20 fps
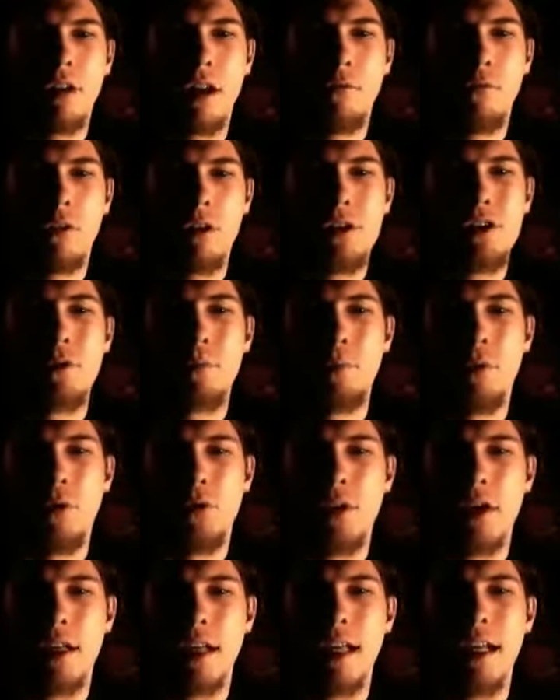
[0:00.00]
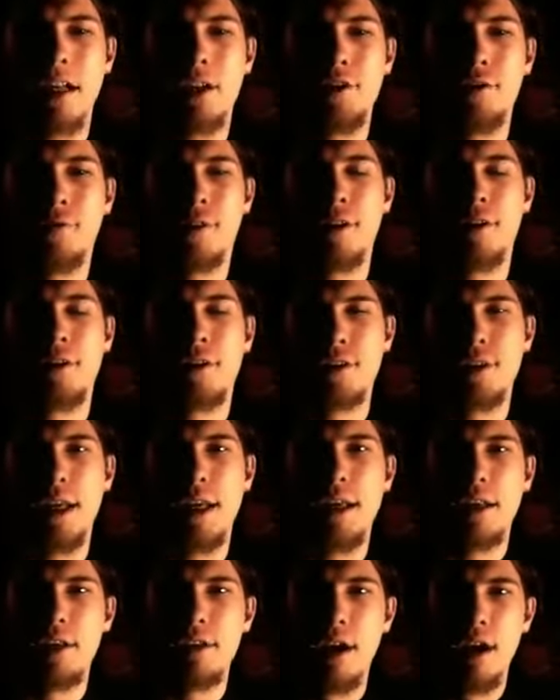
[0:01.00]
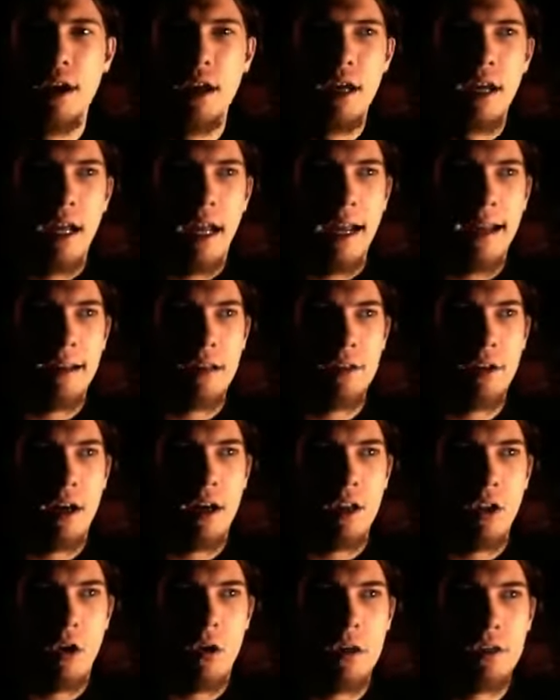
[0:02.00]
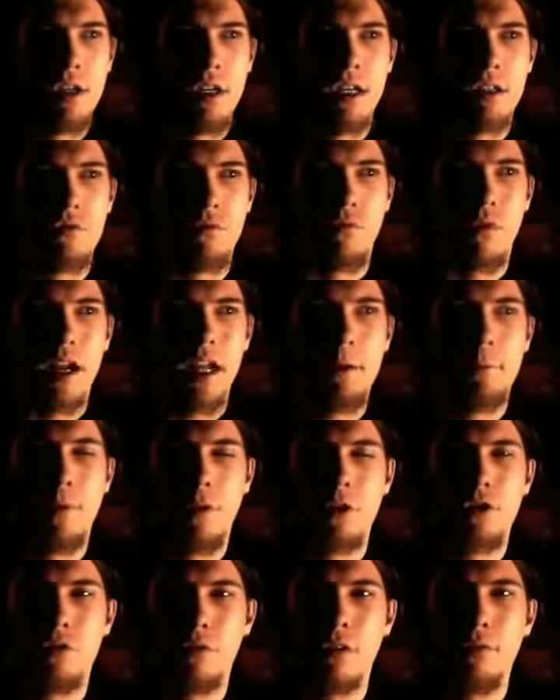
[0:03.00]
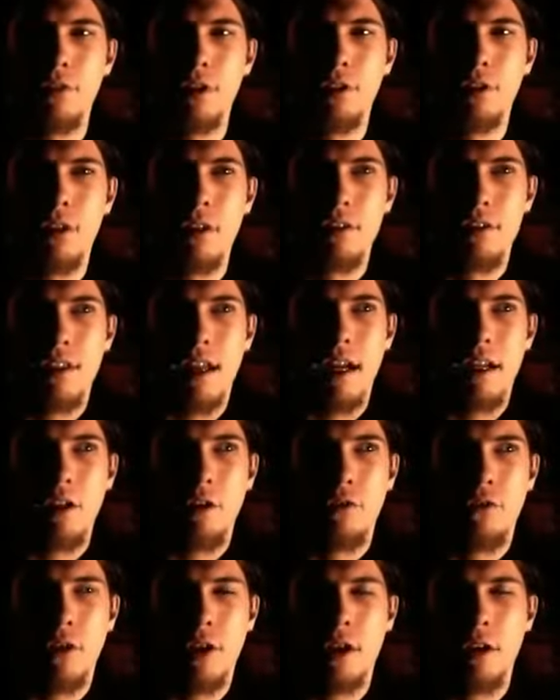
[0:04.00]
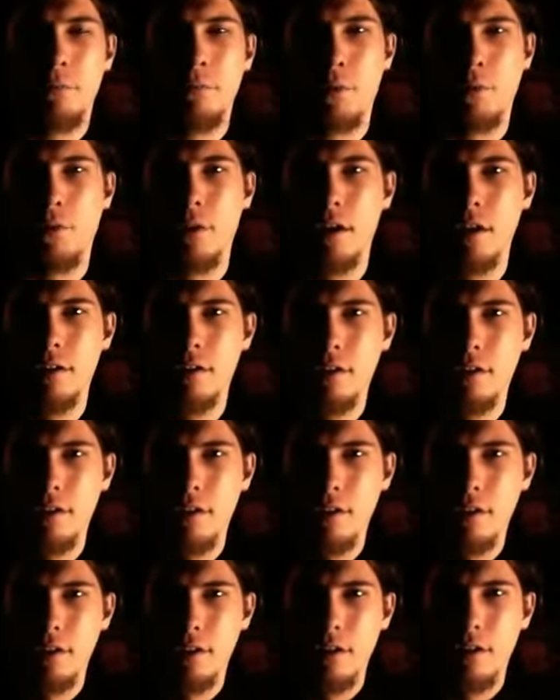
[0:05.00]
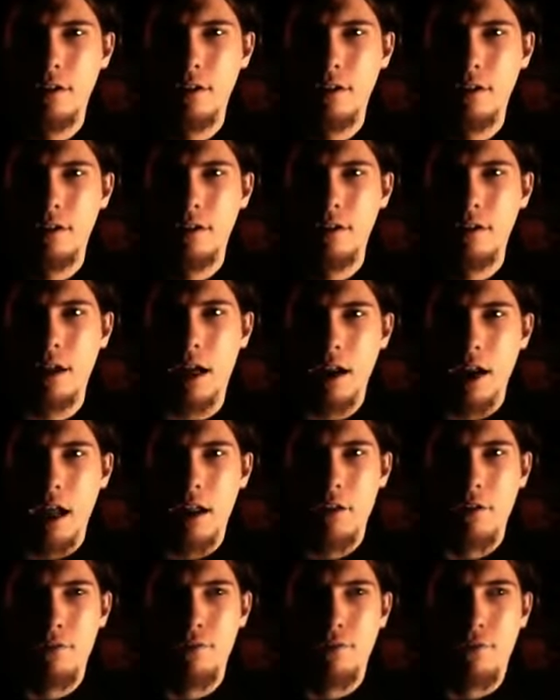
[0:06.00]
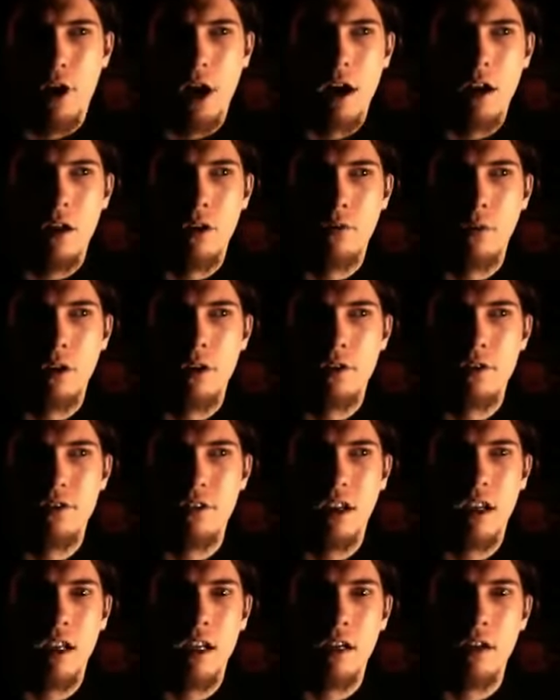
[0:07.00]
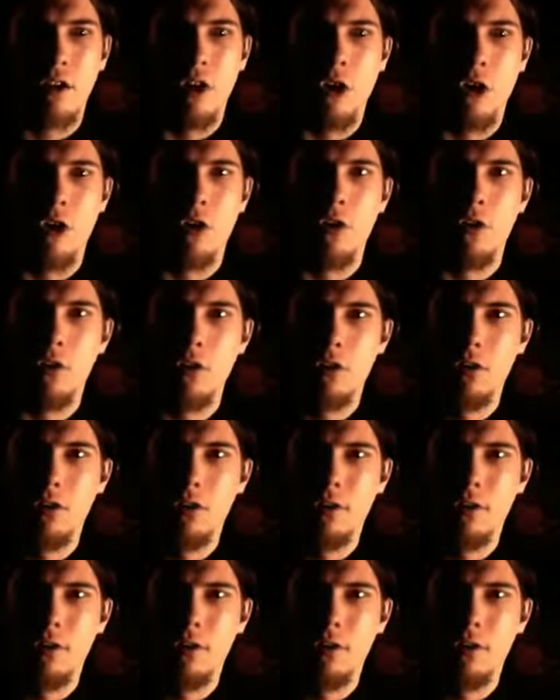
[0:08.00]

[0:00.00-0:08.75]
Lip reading: Like, what is your point? Age of consent and laws against rape are trivial? Is that your fucking point? I don't follow what you're saying at all.